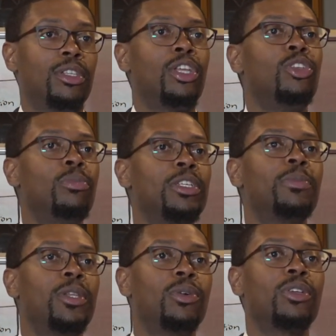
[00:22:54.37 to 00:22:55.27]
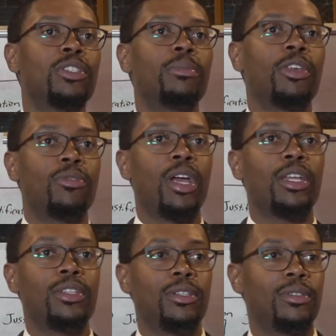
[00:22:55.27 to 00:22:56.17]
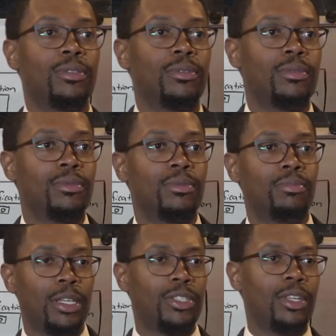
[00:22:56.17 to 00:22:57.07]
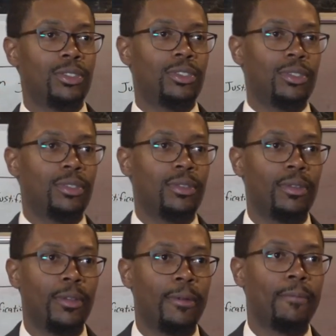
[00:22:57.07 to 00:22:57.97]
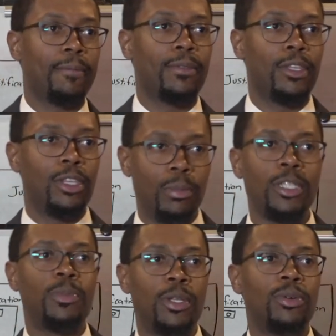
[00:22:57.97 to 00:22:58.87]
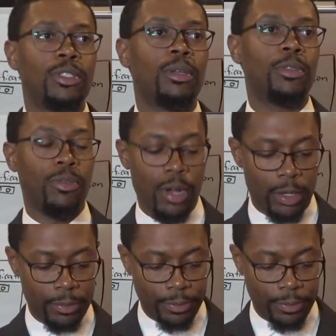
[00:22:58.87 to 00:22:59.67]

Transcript: then you must be doing something right. Make sense? You must be doing something right.